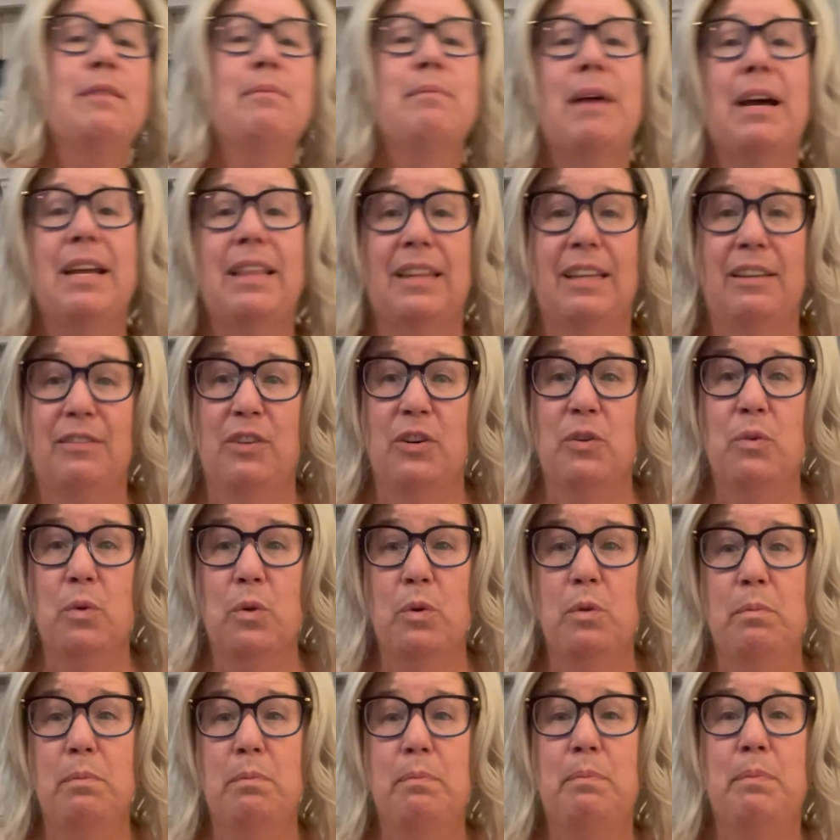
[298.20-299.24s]
my living
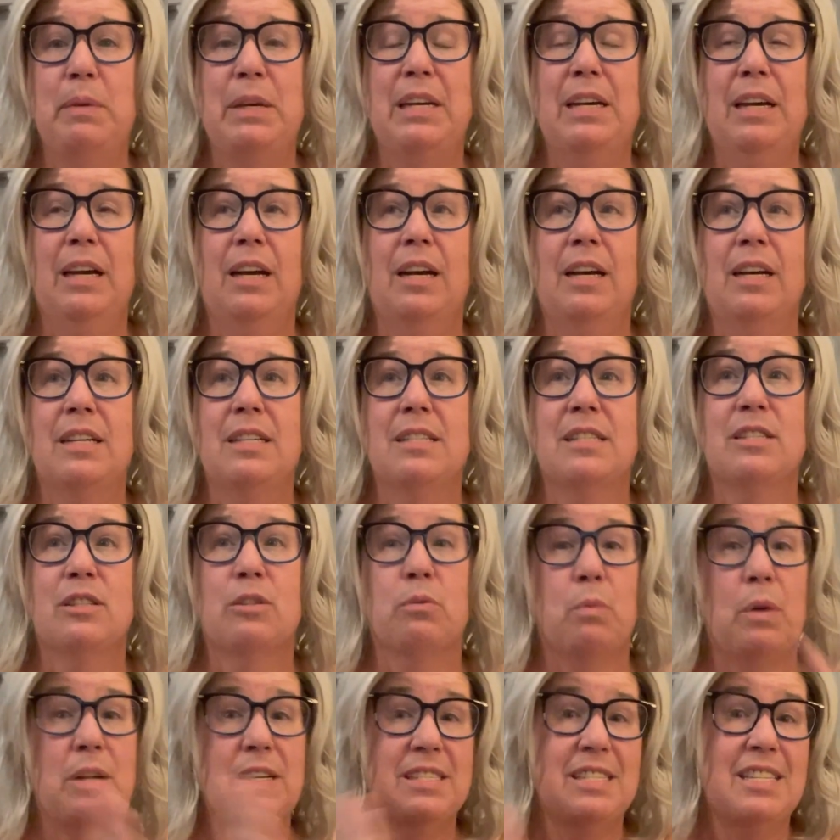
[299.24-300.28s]
room because the
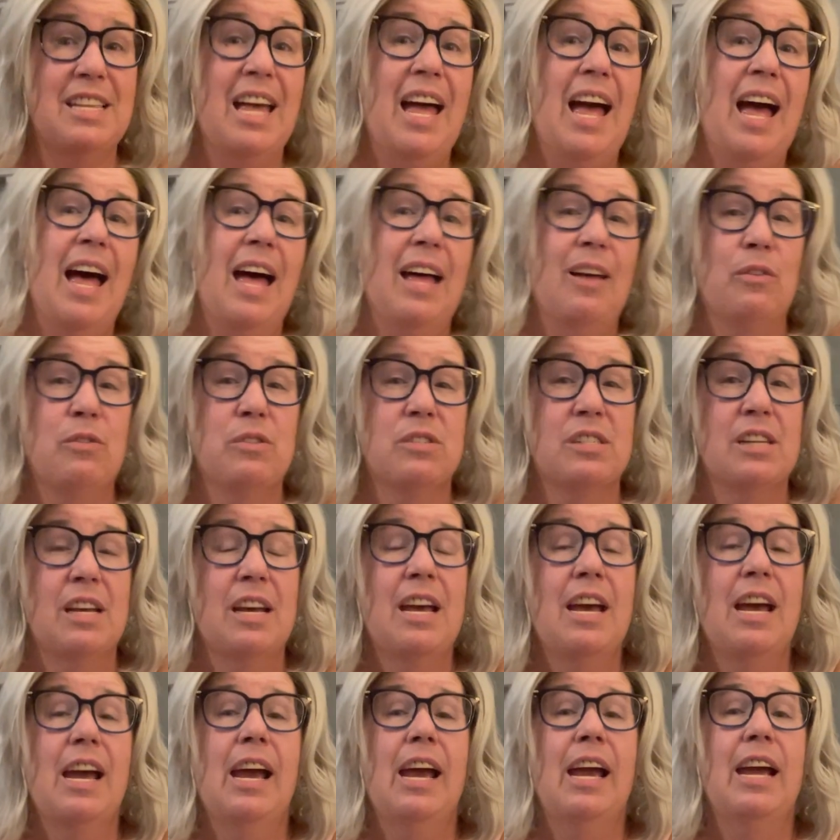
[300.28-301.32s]
rest of the house
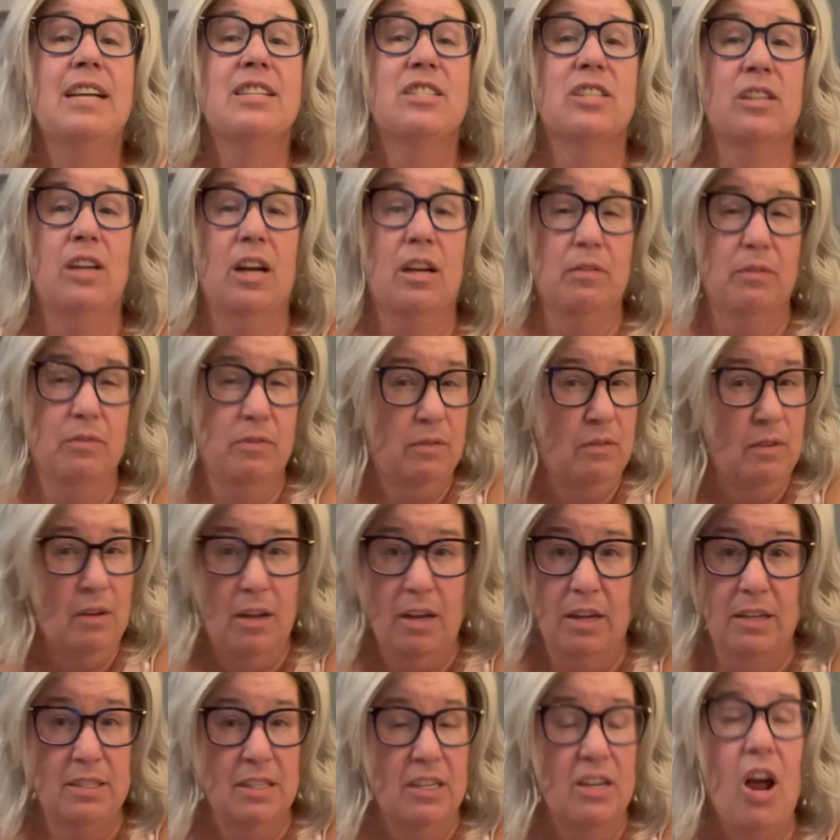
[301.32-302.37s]

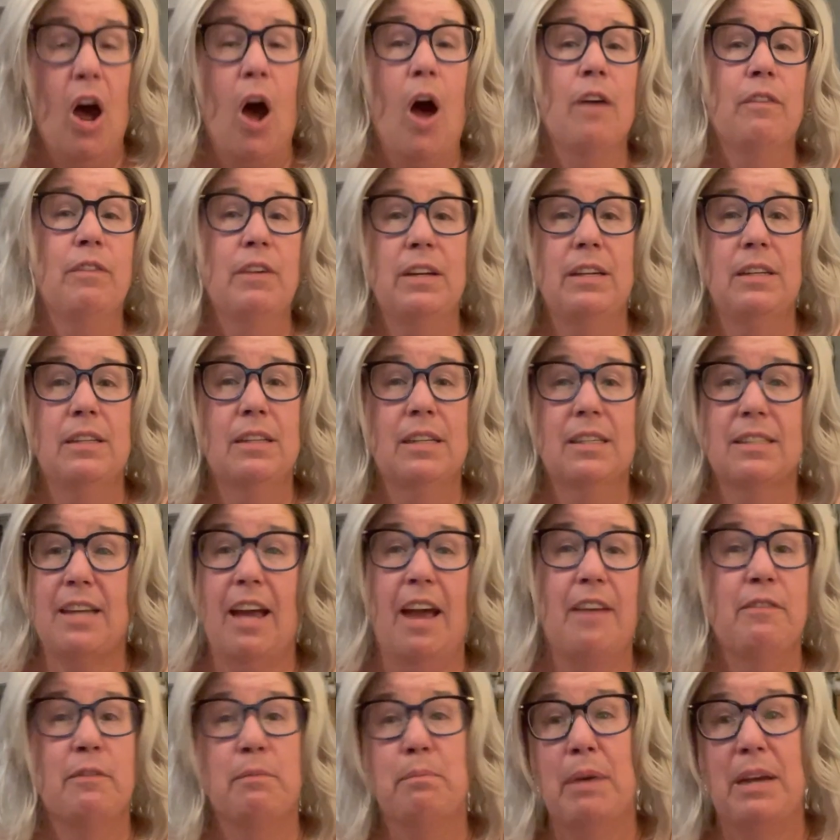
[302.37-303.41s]
is an oven, because I
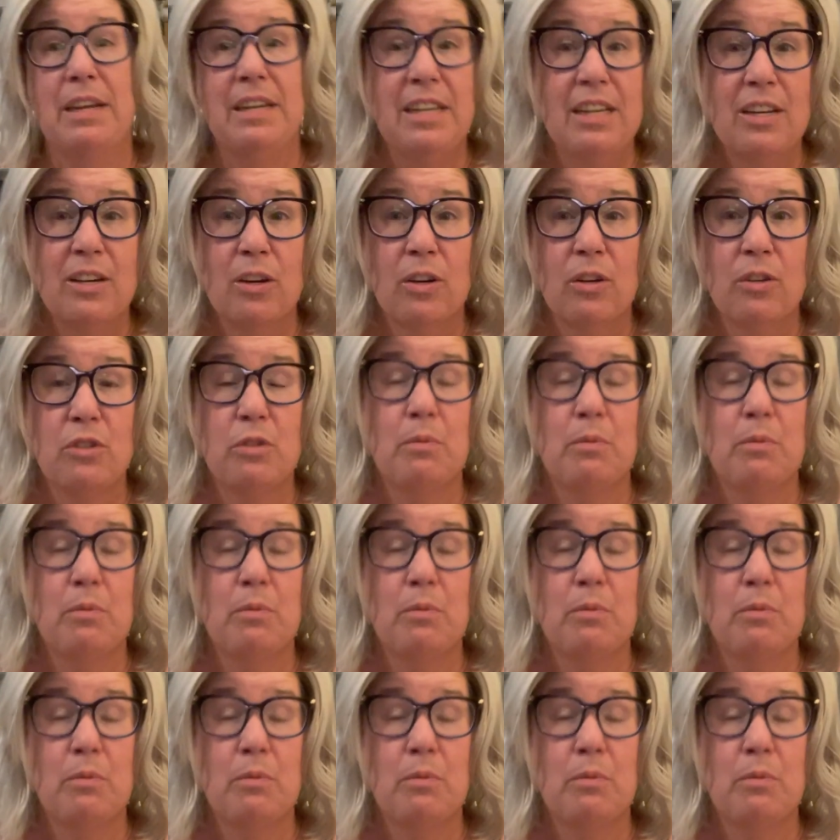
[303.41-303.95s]
haven't been here, so